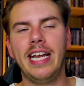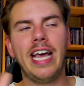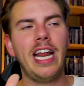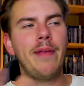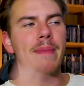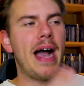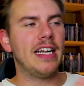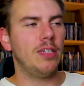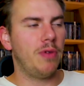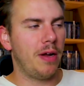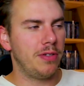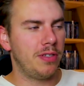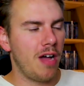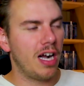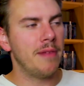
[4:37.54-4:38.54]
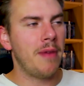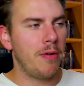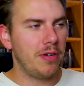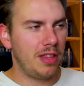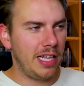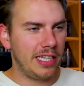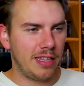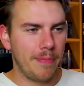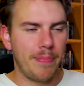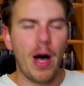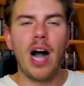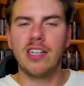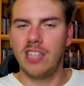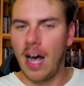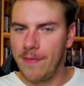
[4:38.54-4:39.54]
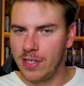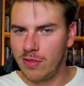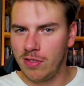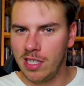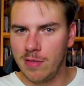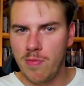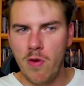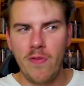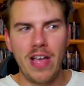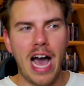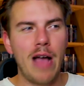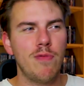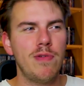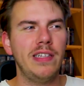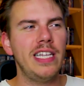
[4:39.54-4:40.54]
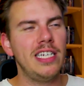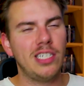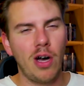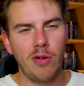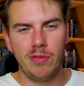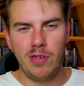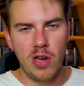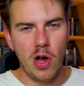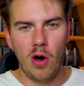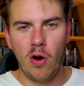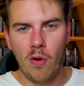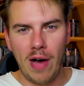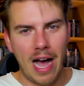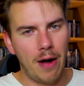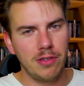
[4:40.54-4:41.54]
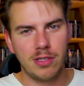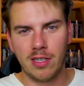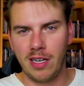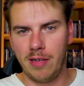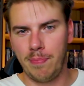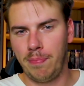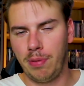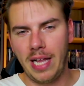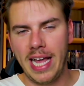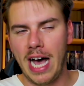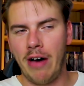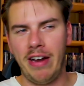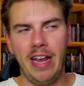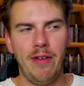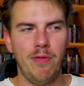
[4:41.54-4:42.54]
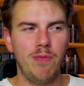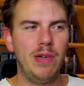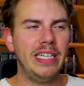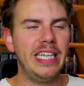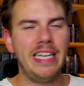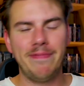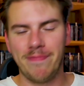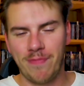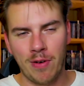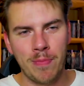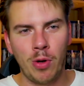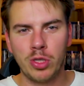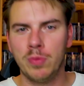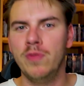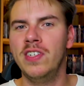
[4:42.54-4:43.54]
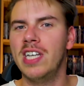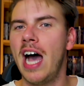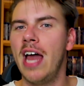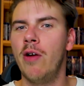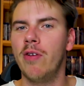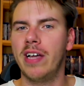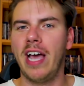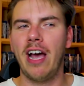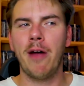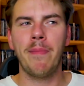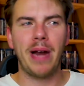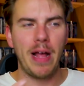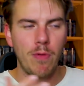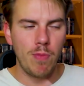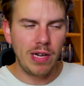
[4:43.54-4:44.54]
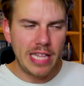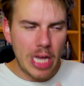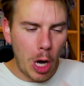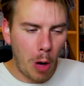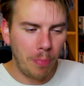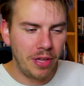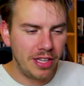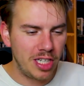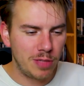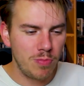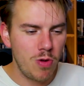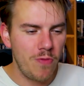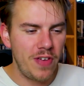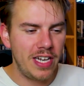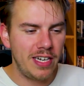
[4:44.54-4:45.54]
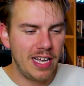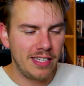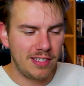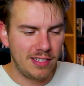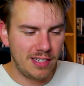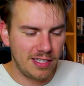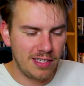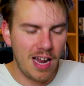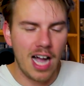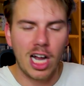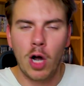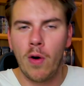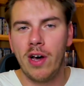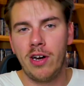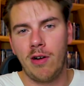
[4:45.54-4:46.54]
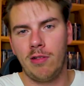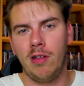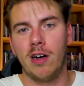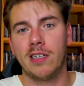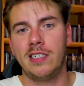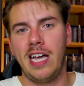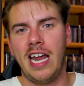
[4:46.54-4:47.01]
And getting back to what I was talking about with like the box office for this movie, I really don't know how it's gonna play out. And really, for most movies, I don't care, but I really hope that this movie does not go underlooked.